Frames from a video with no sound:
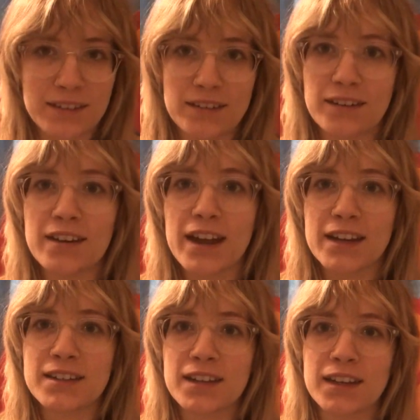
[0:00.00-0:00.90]

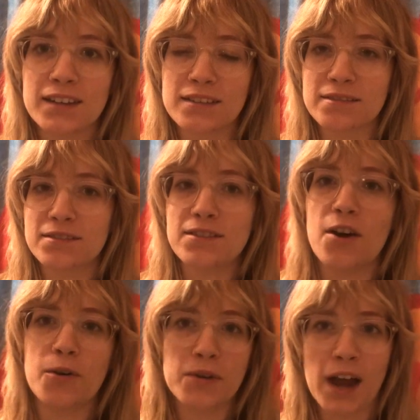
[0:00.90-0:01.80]

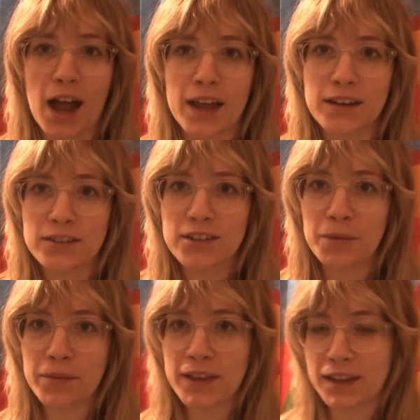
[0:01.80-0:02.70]
1909 or
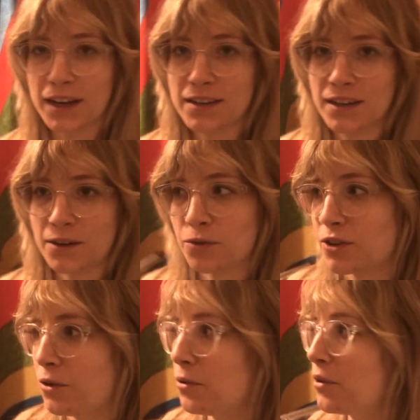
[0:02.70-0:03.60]
something,
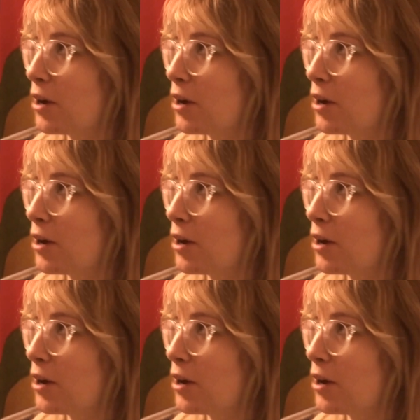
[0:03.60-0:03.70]
1902.